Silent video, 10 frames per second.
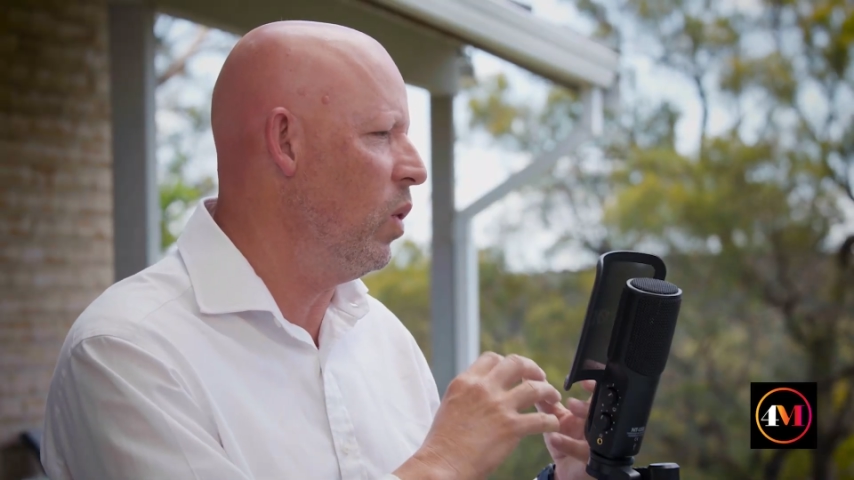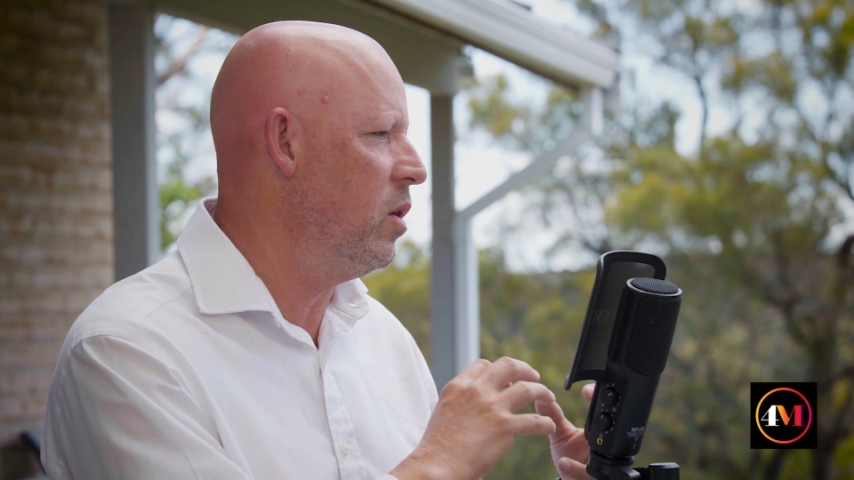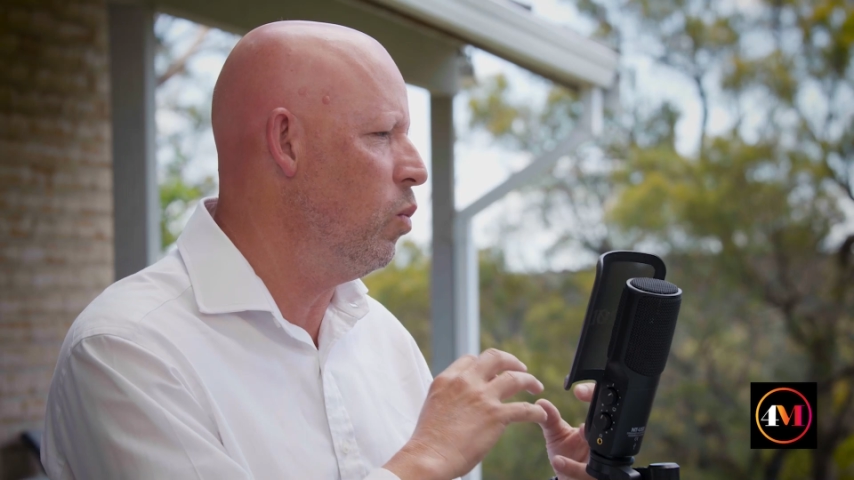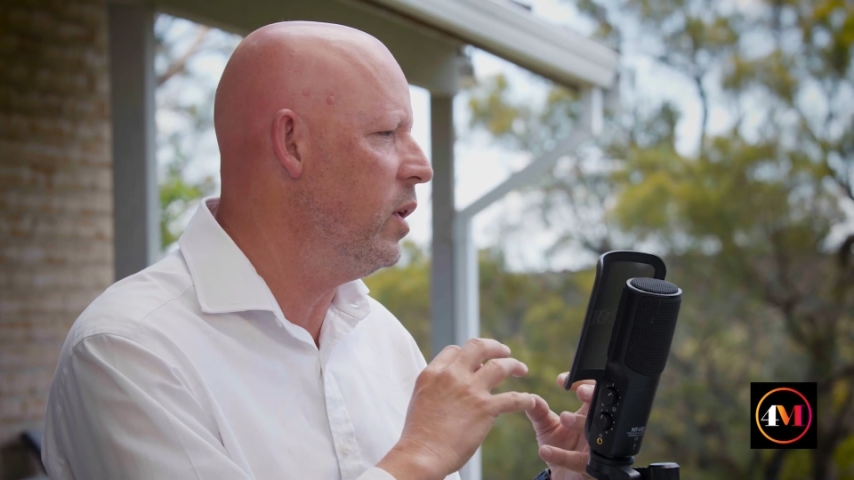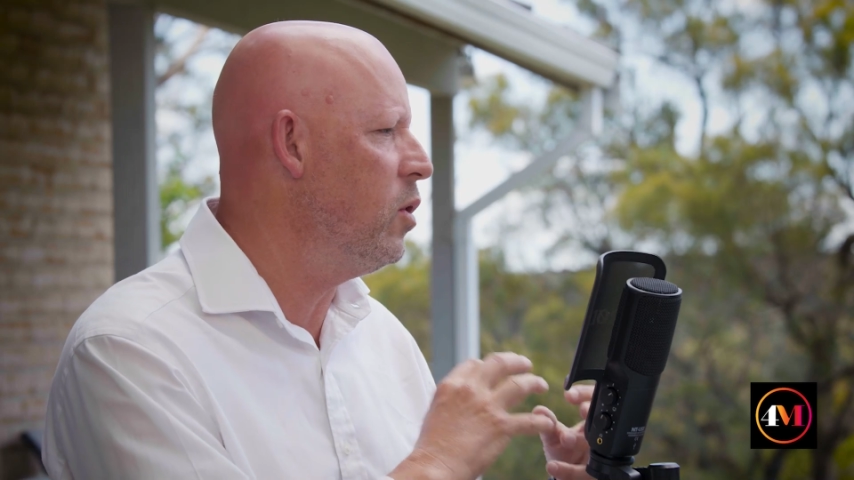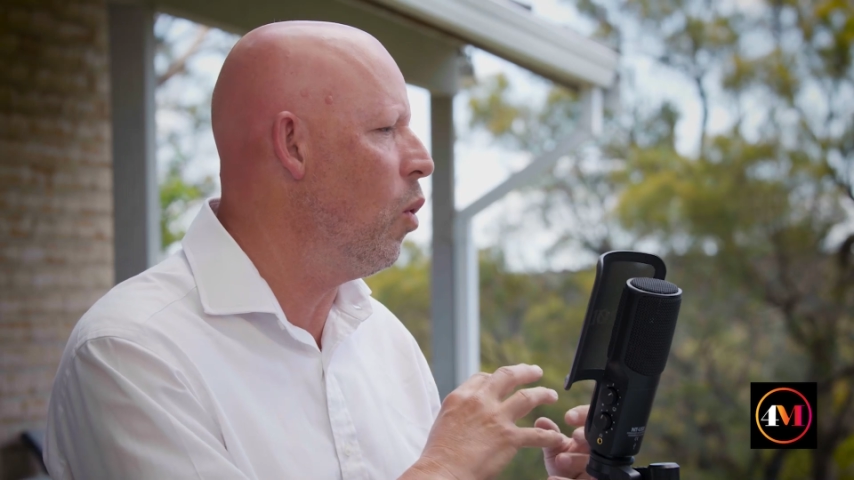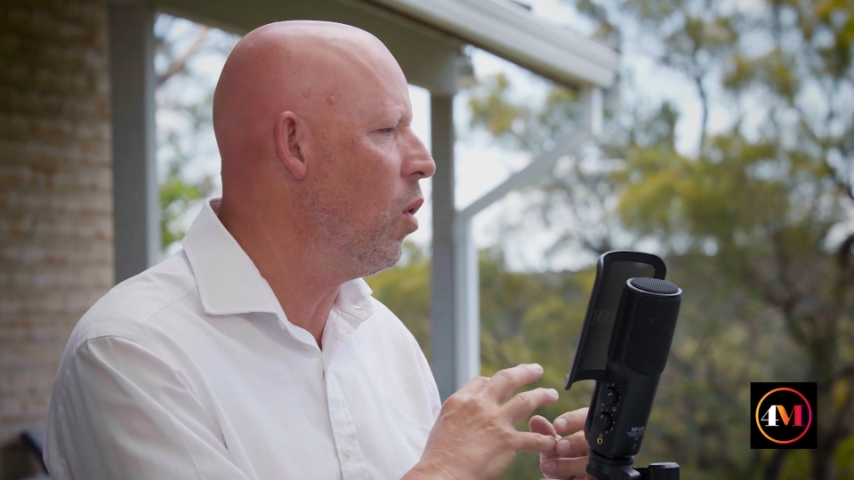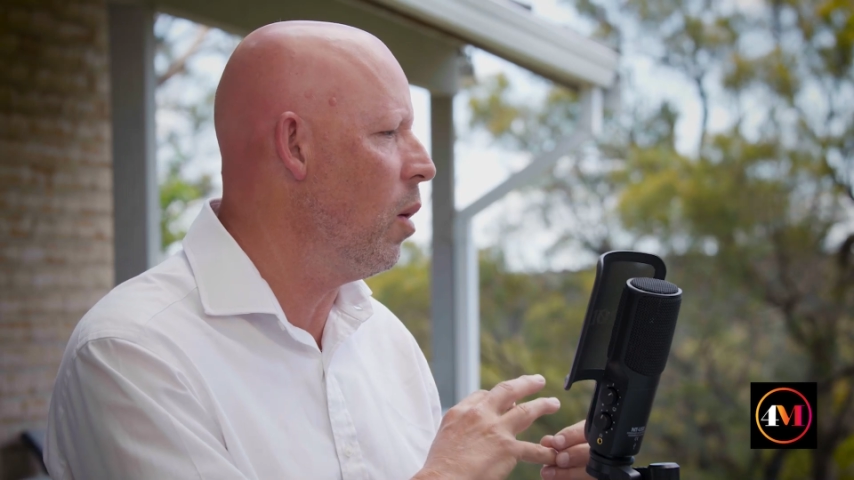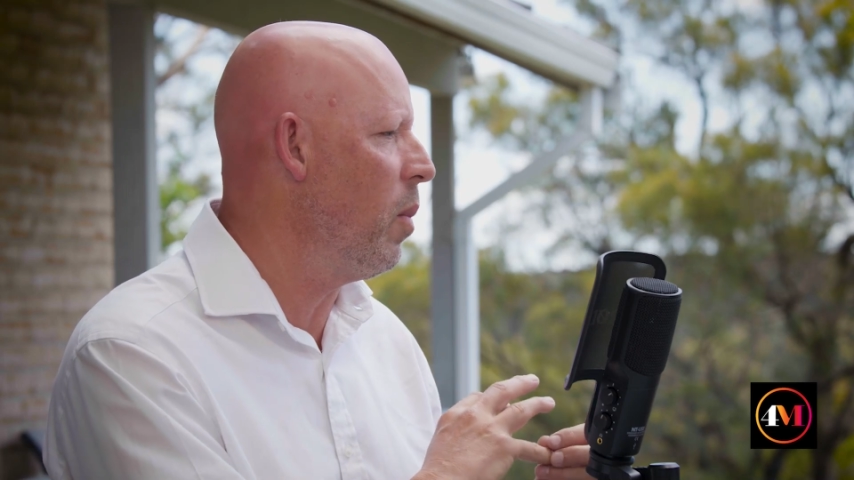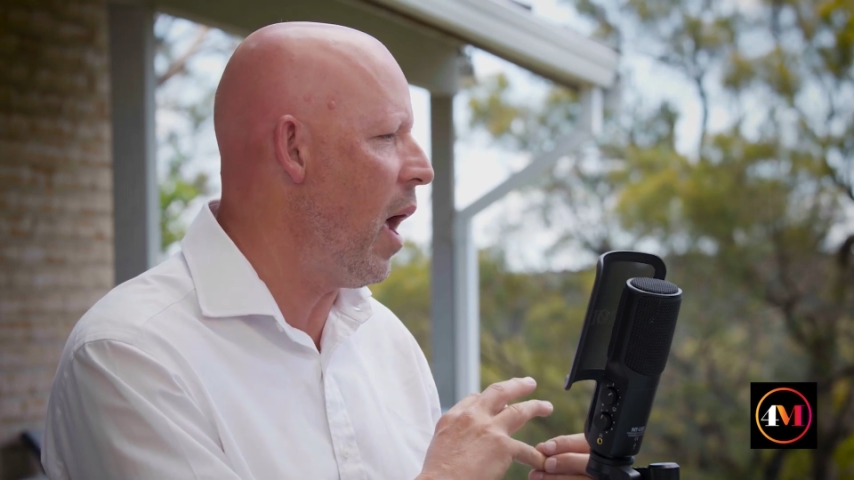we
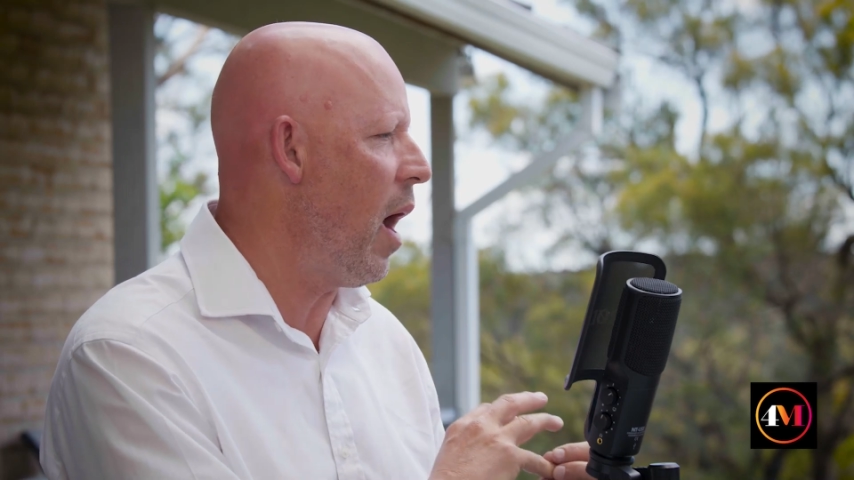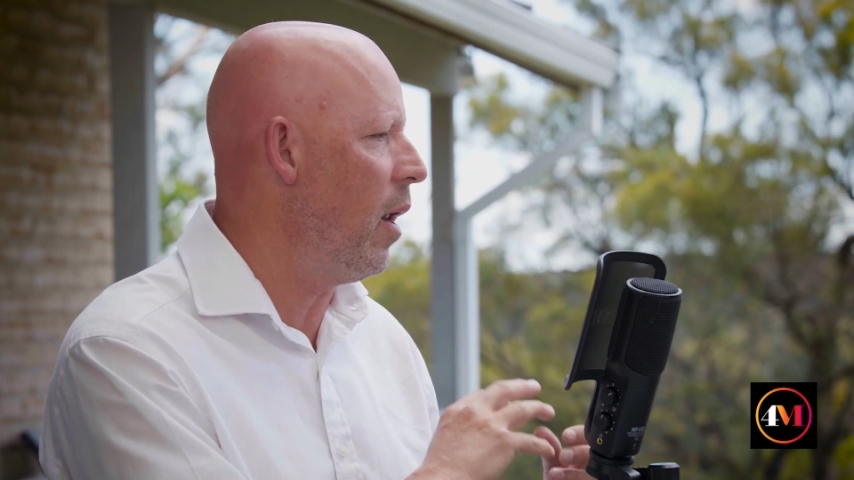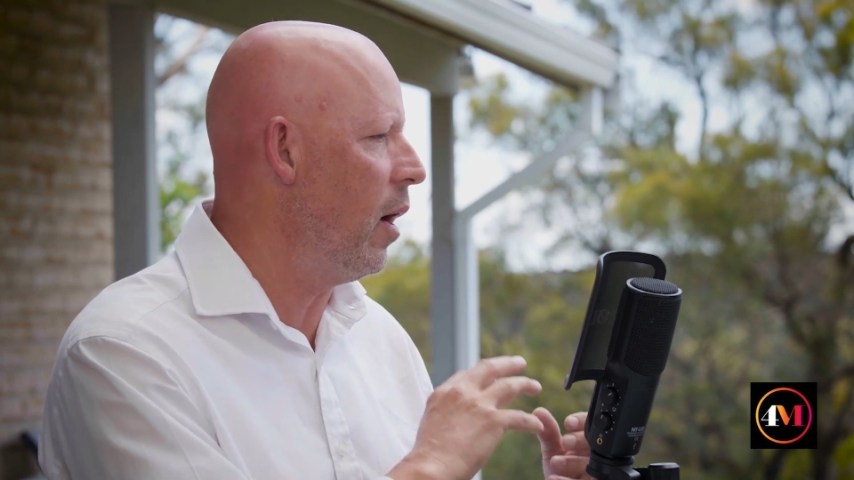talk about,